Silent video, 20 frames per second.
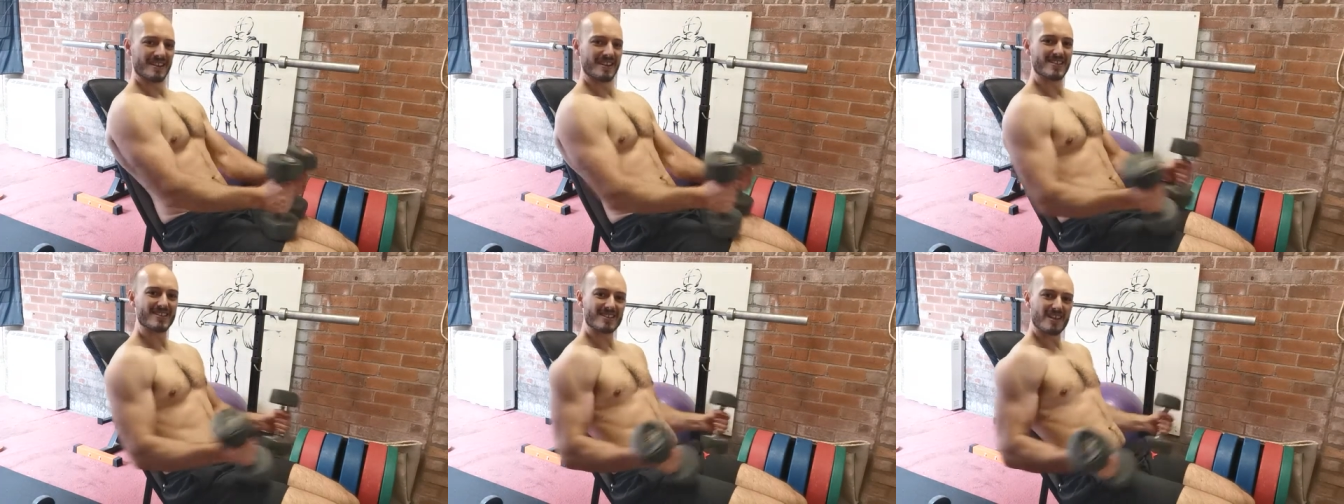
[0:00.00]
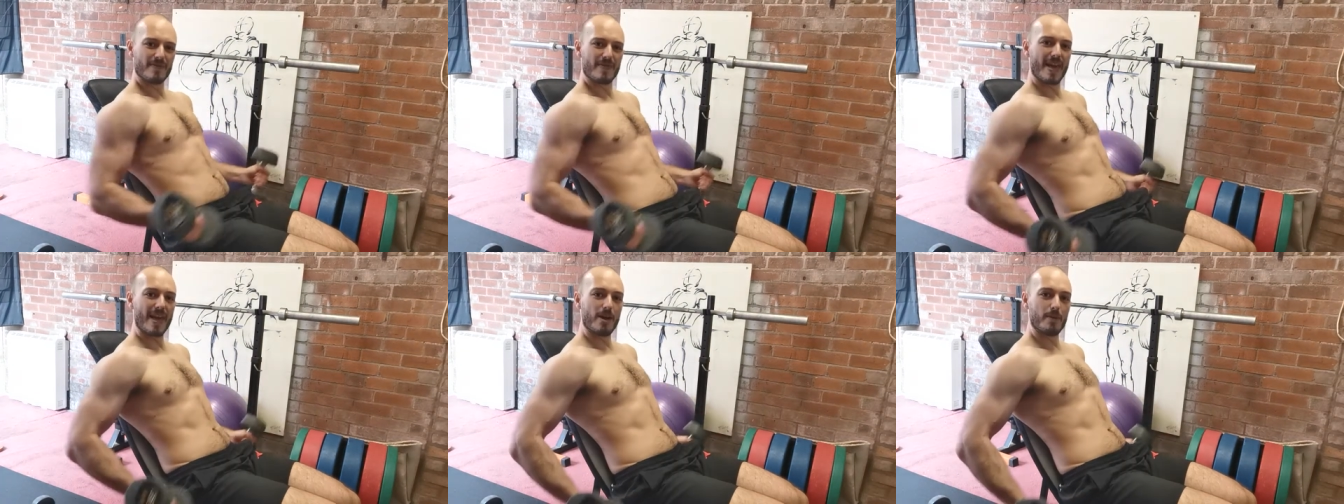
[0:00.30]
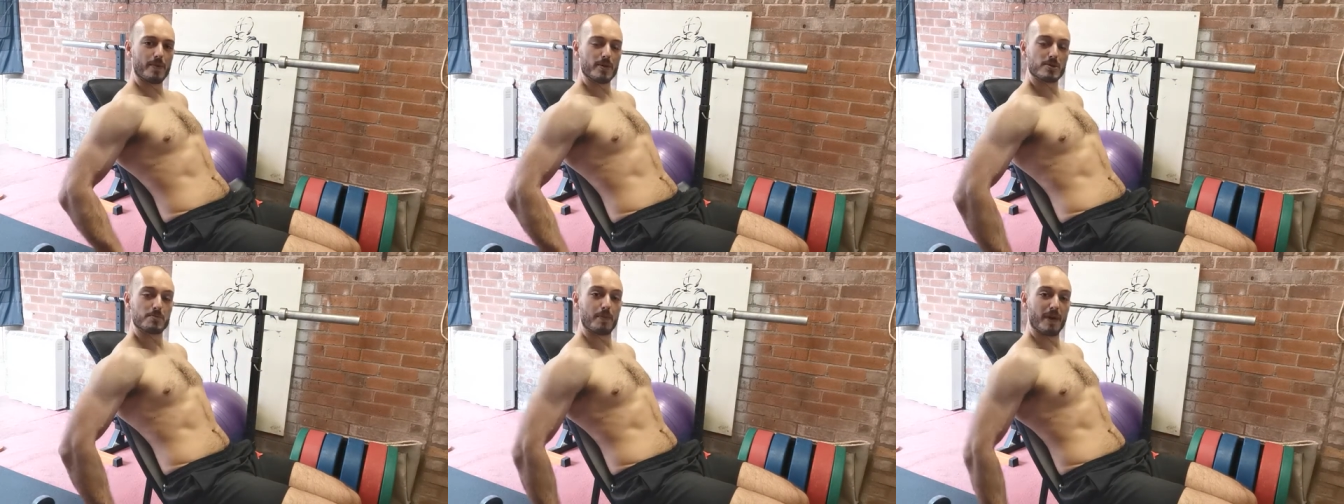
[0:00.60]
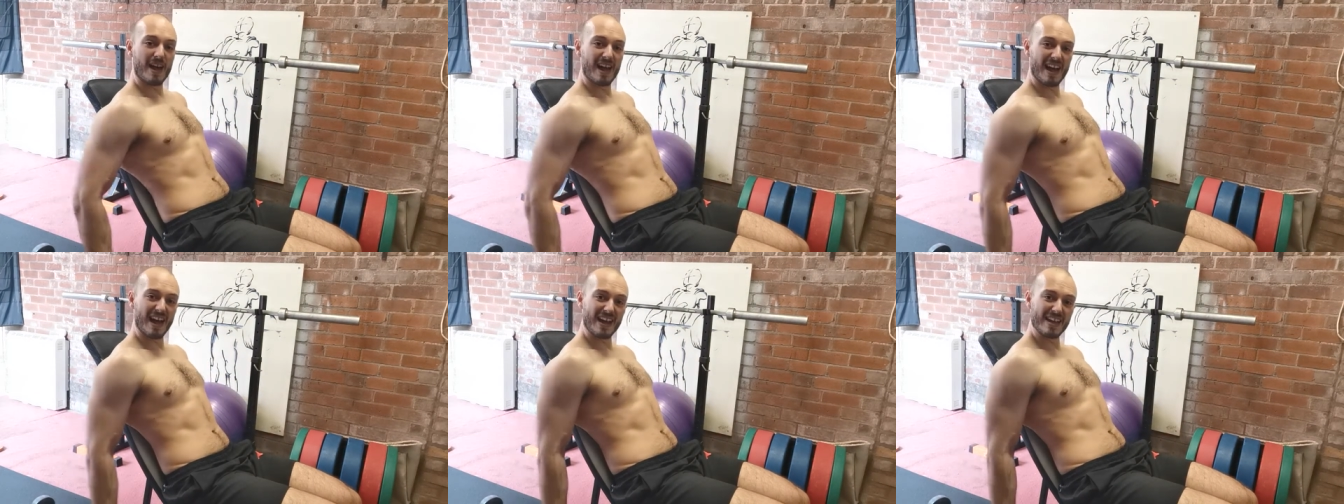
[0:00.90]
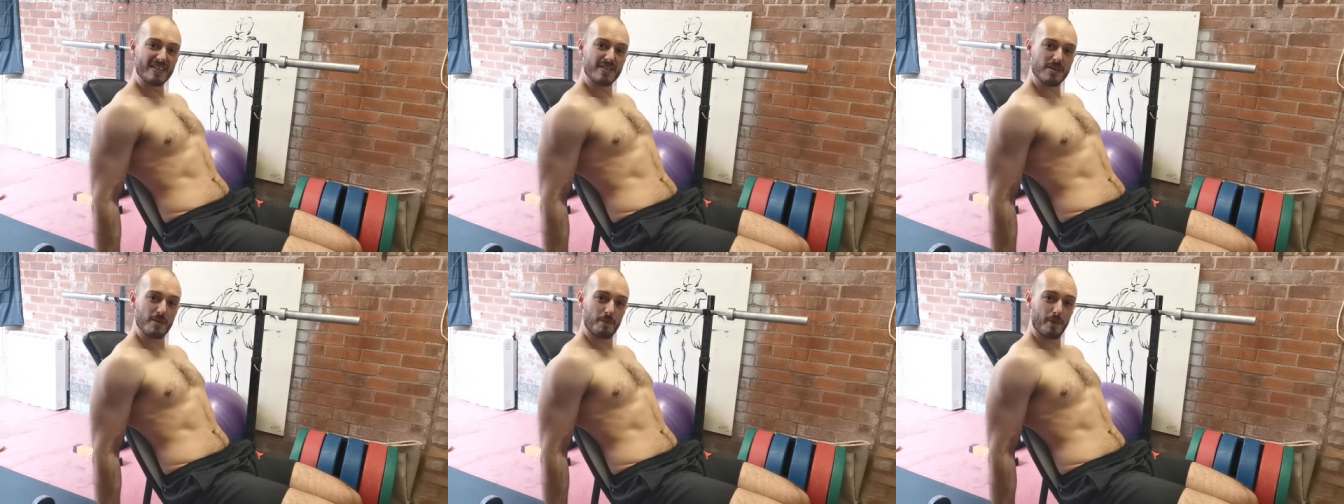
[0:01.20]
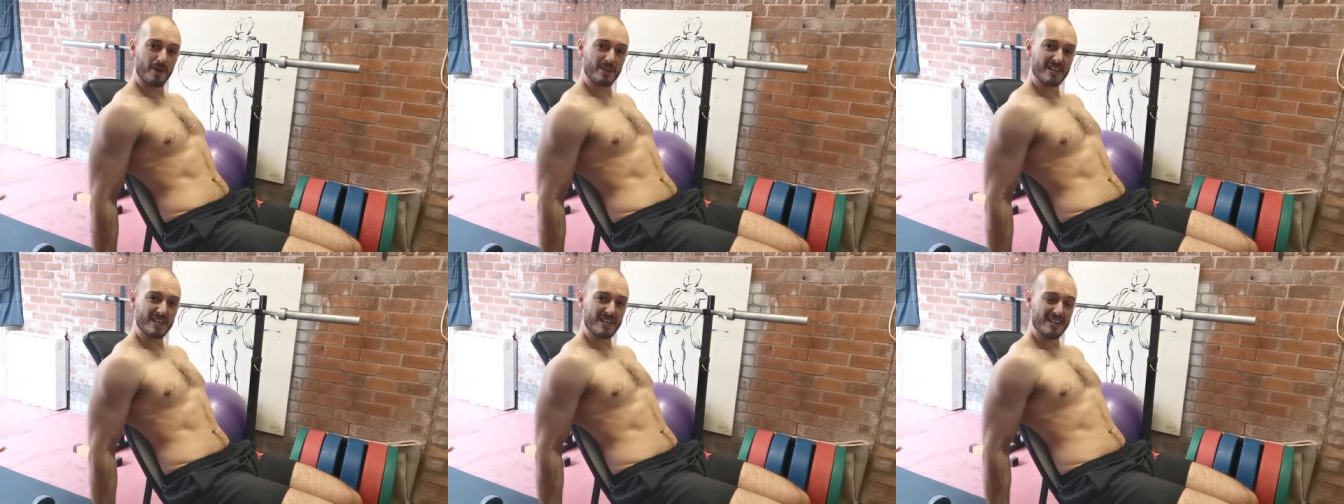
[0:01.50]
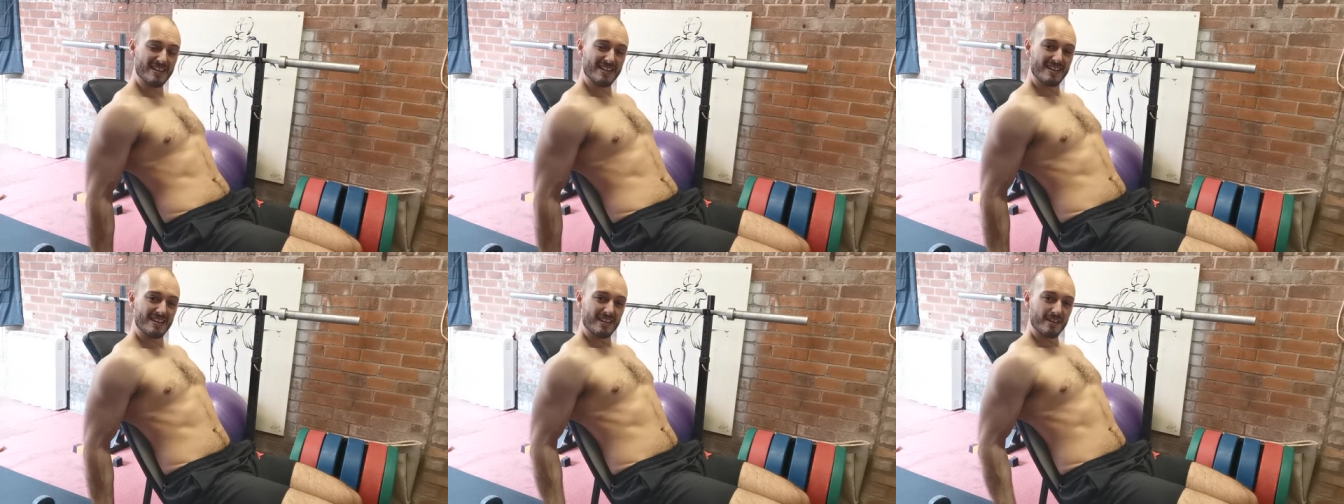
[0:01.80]
let's have the elbows behind the body
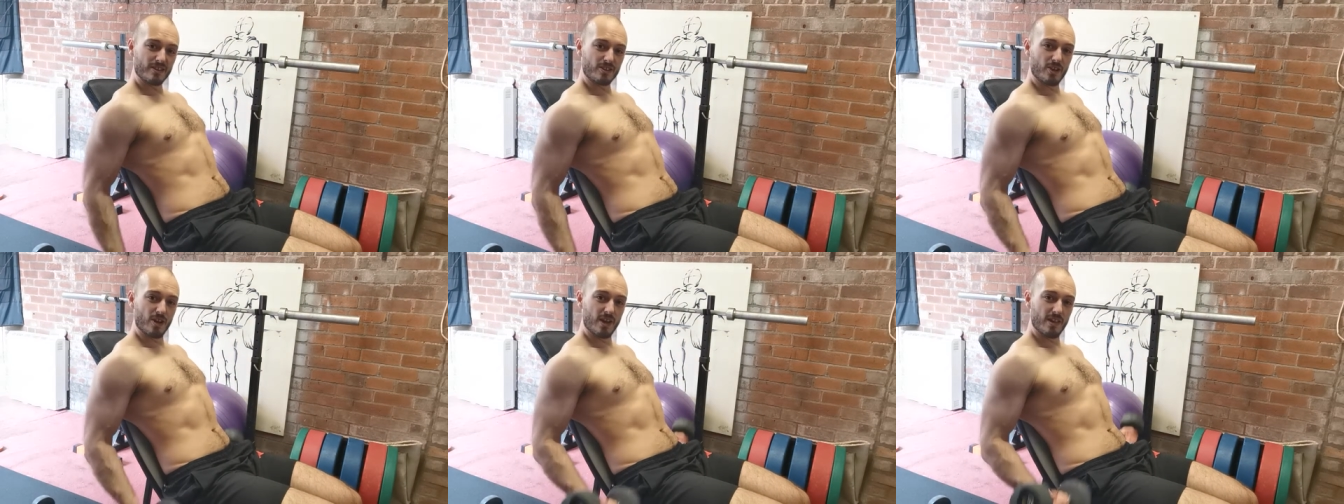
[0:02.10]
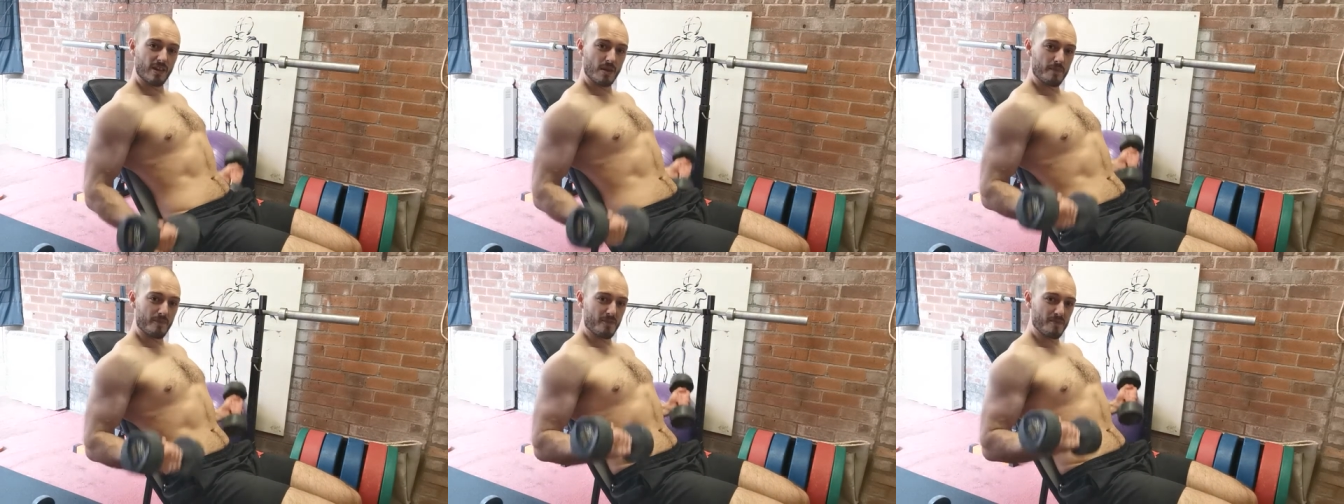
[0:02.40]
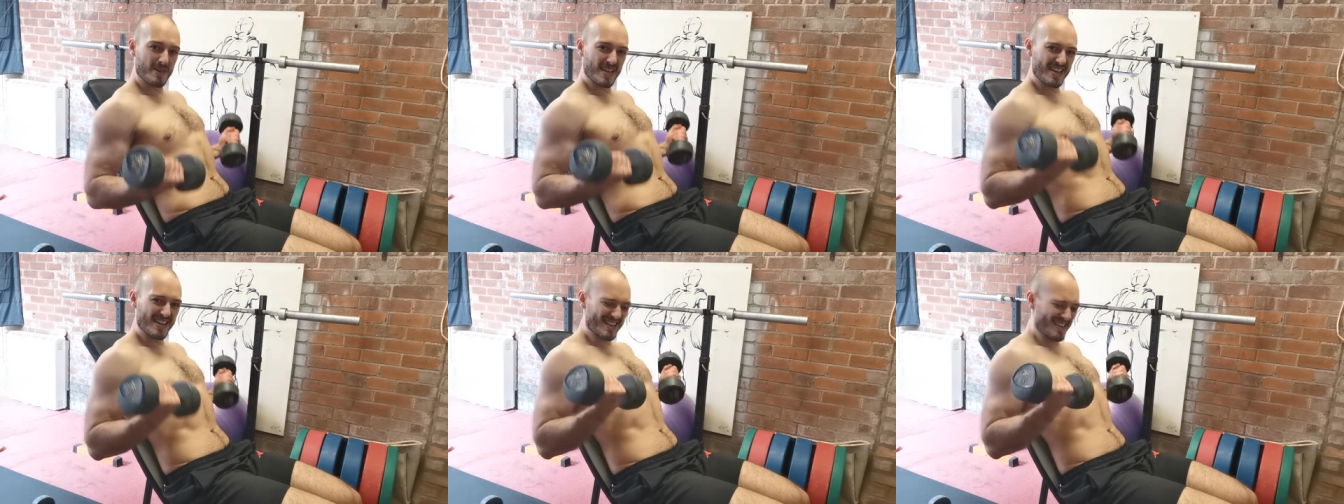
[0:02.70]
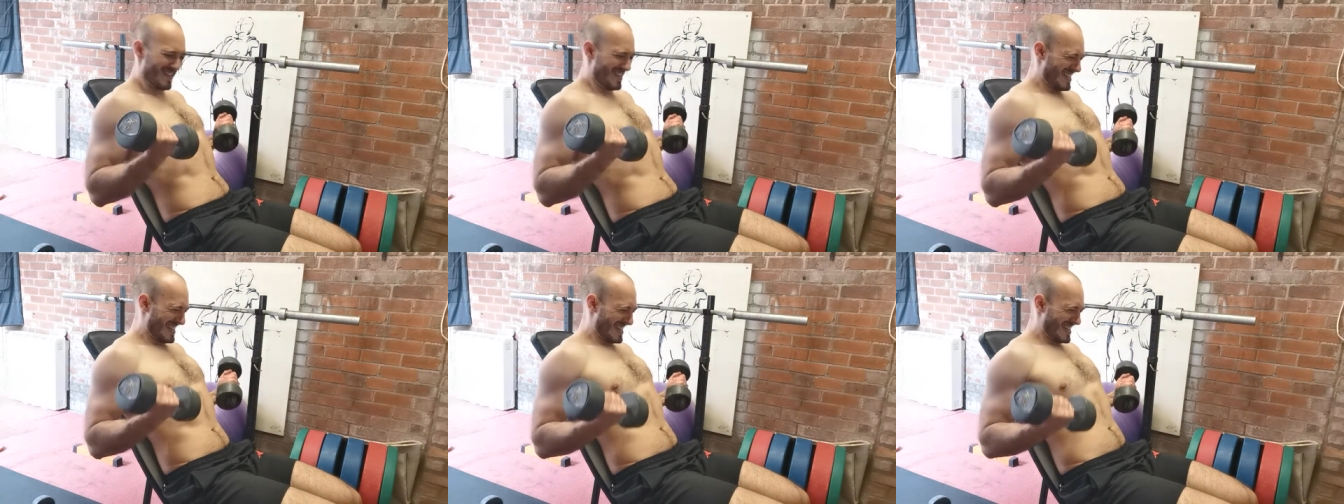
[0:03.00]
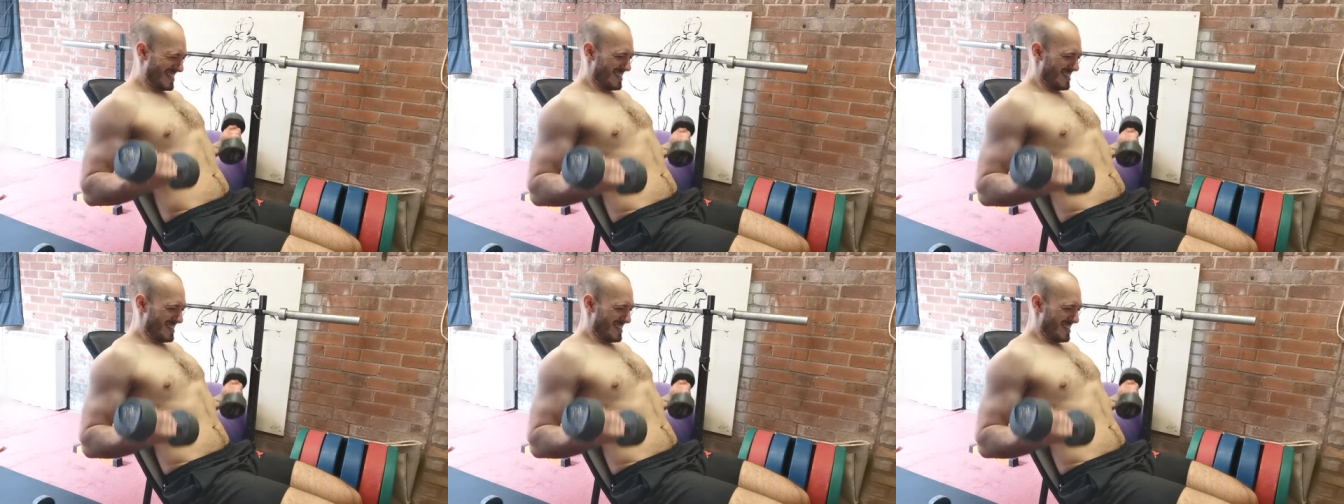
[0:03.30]
and curl up from here